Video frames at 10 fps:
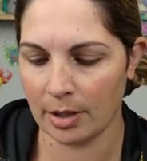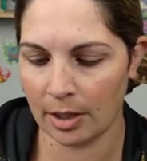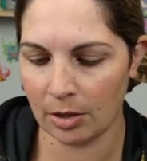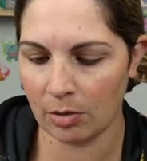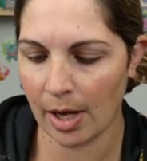that
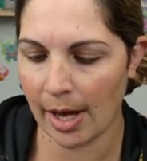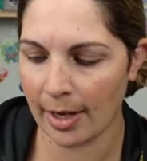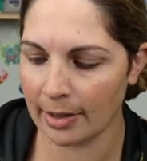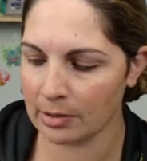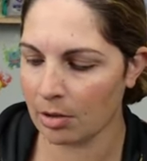you
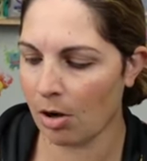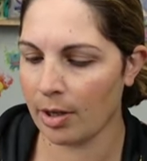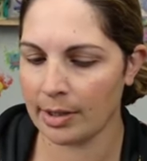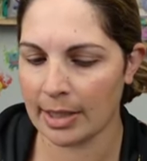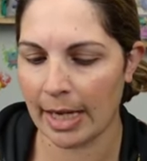guys are
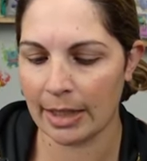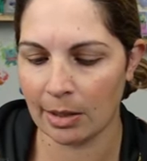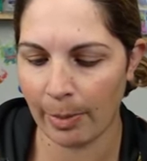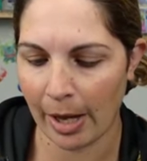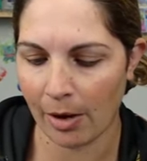excited
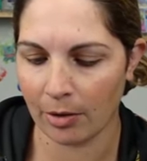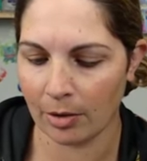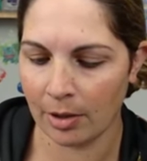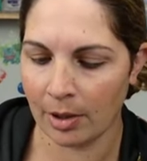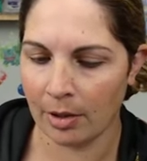about
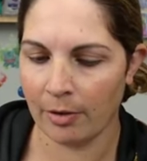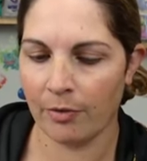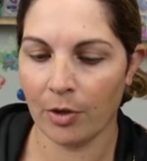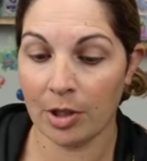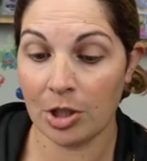
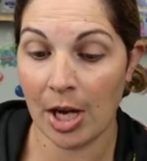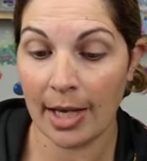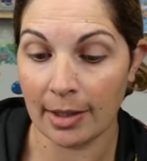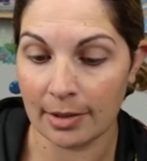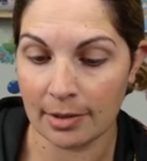for a
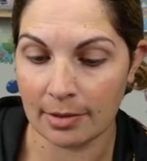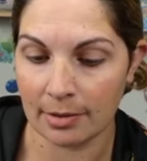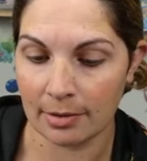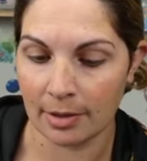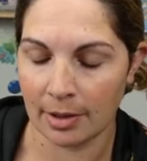chase?
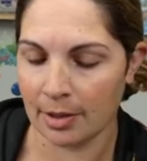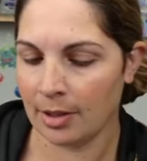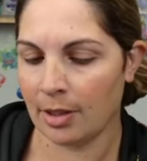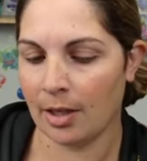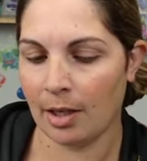
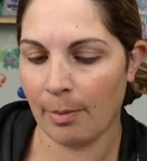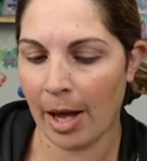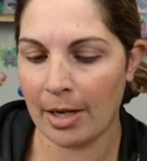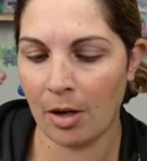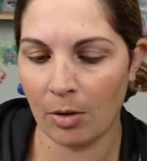Um, I
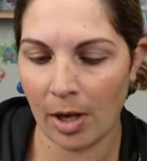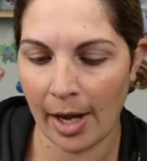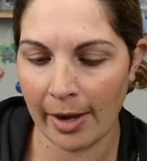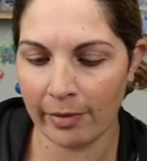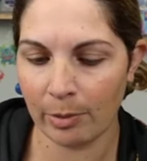know not
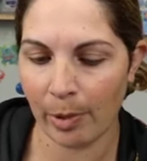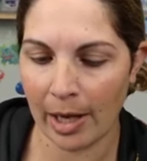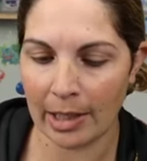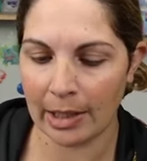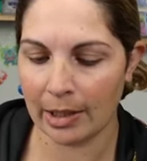
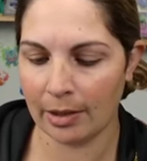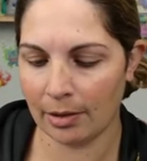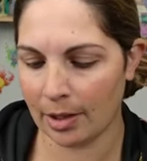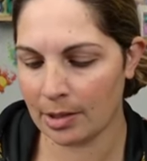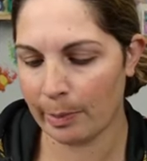everybody
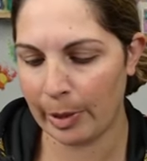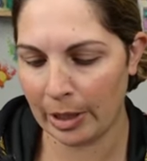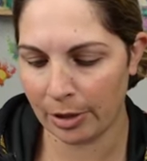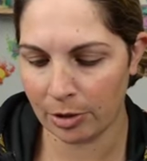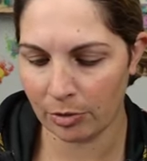is a
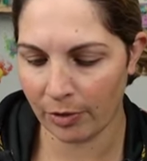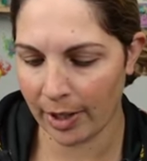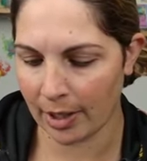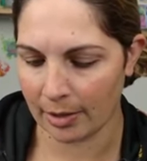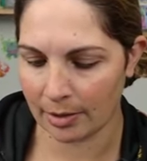Pikachu
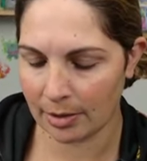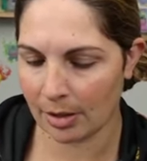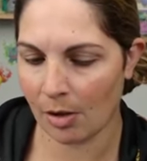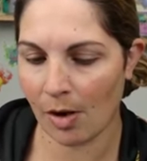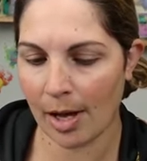fan,
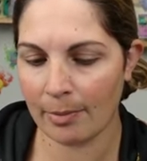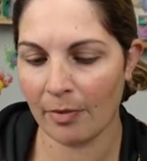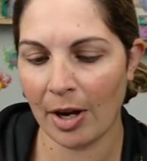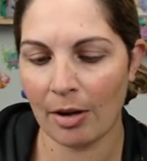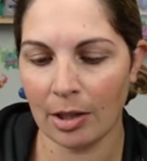so I'm
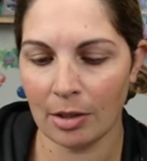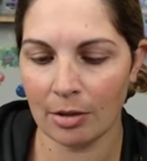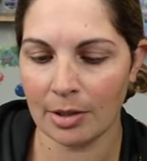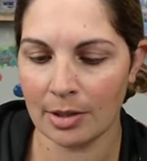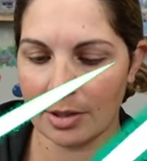very
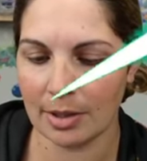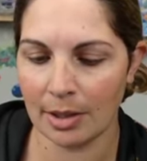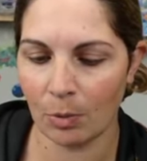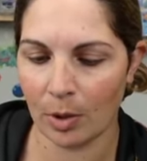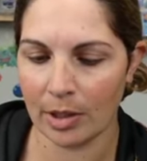curious to
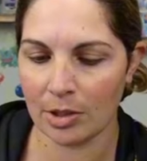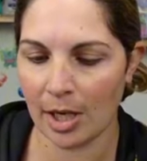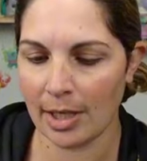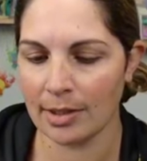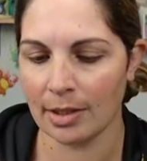see what the
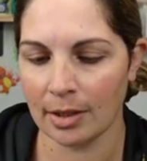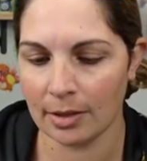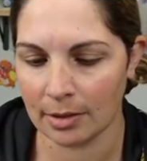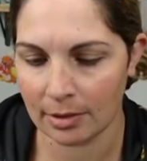chase is.